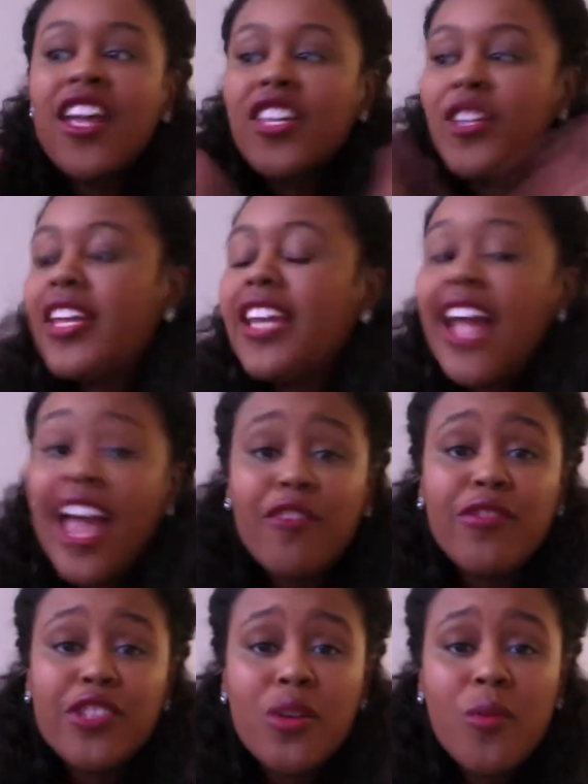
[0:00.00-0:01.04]
You can head
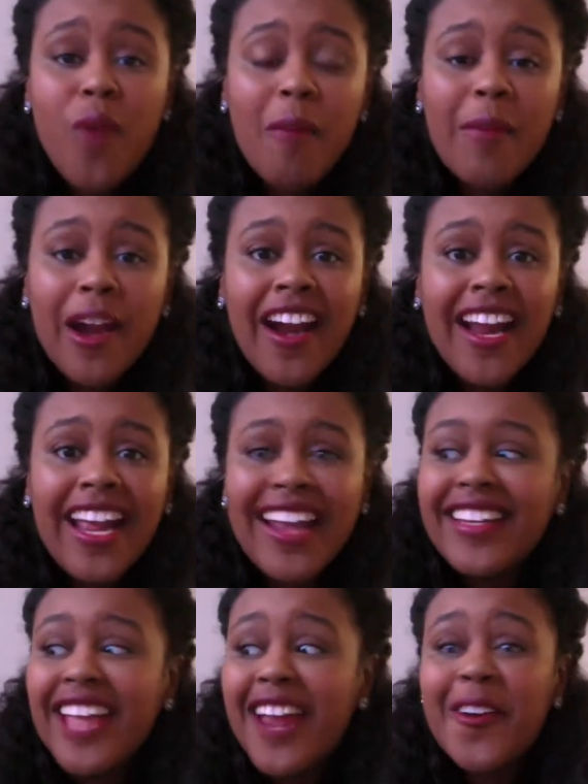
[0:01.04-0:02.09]
over to Walmart
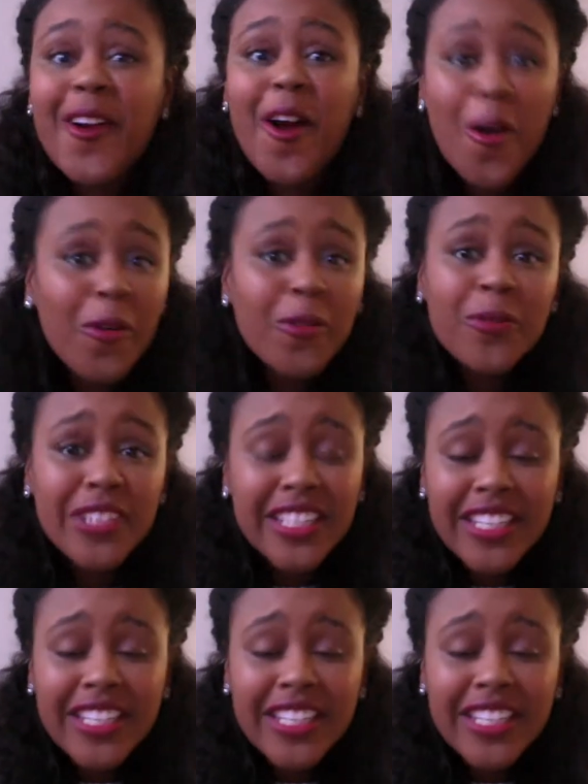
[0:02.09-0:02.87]
and get your own really